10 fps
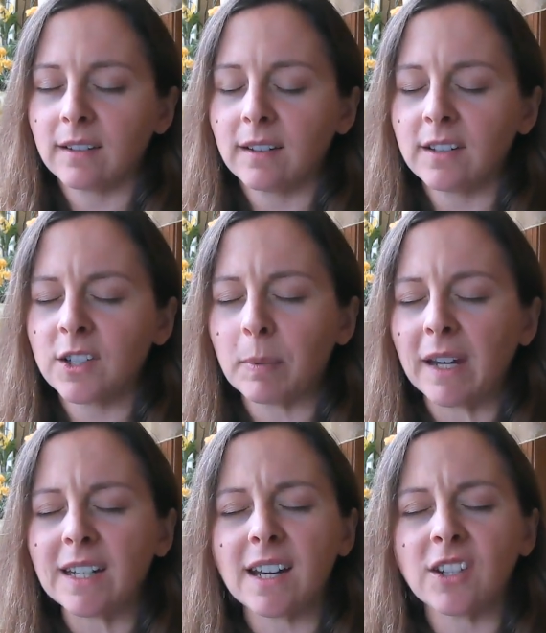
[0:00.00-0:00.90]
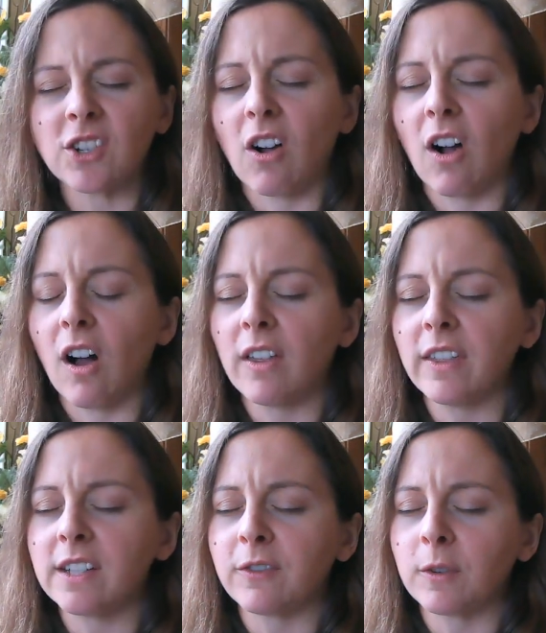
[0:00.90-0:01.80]
And just pay attention to all the
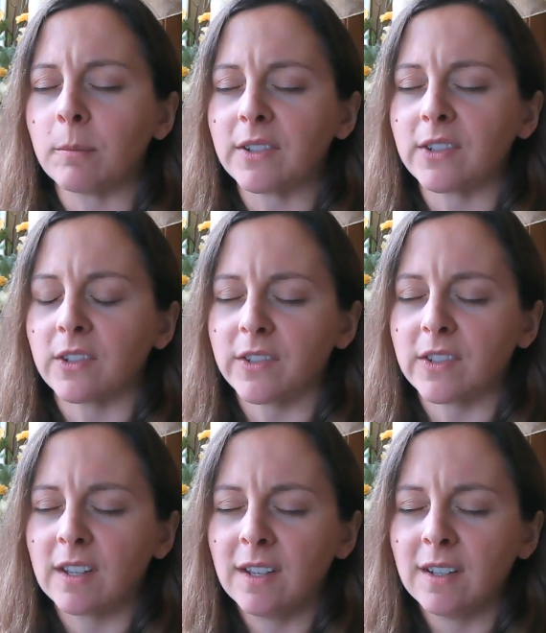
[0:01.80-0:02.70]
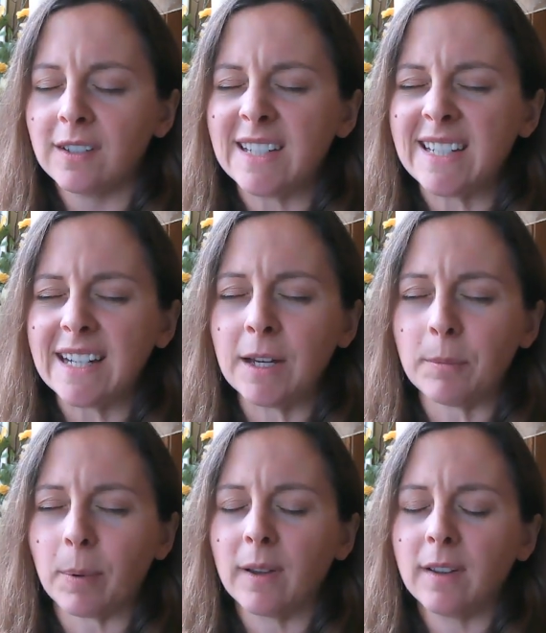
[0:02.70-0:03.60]
different muscles, deep
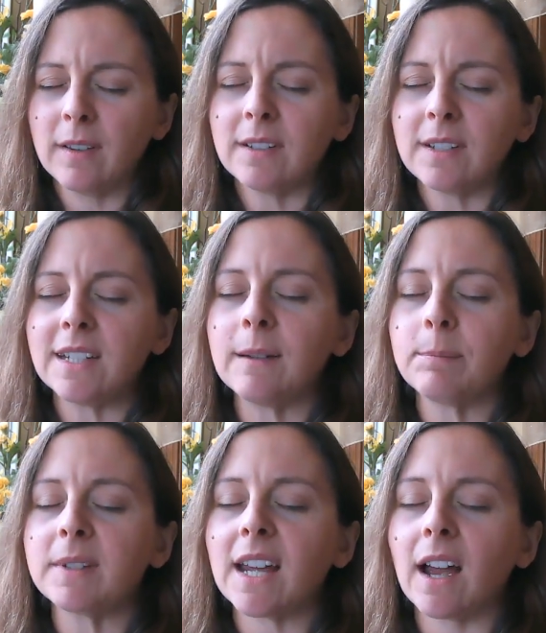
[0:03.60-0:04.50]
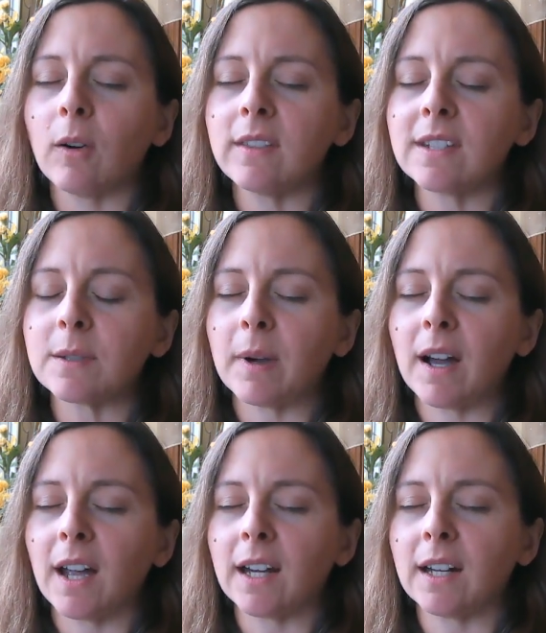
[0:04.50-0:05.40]
deep down in the
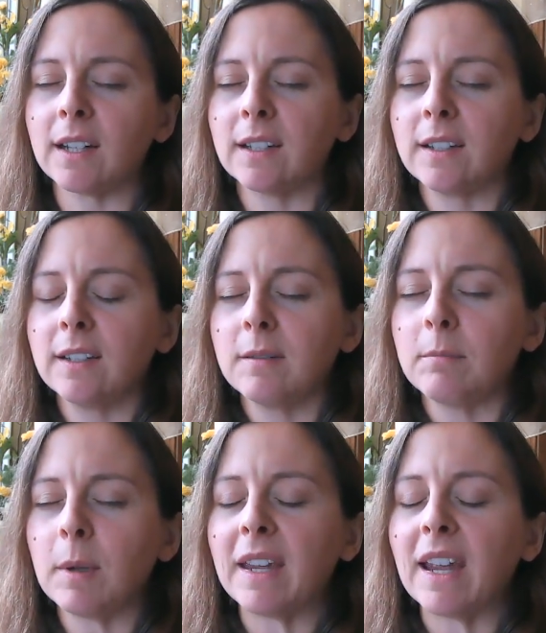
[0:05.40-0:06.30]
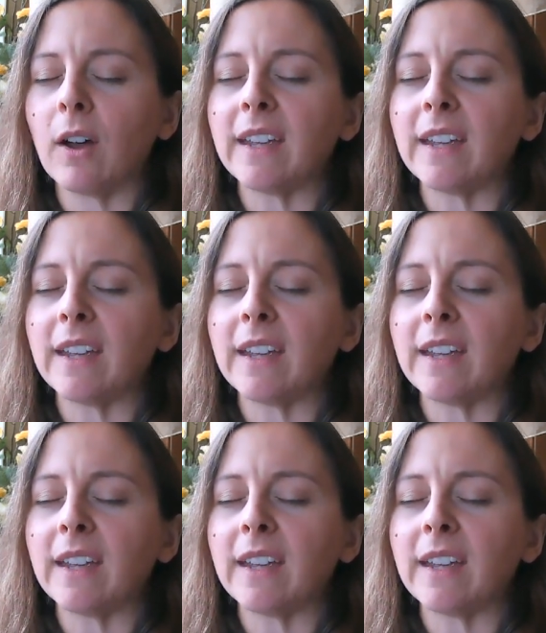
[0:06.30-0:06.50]
spine, maybe out in the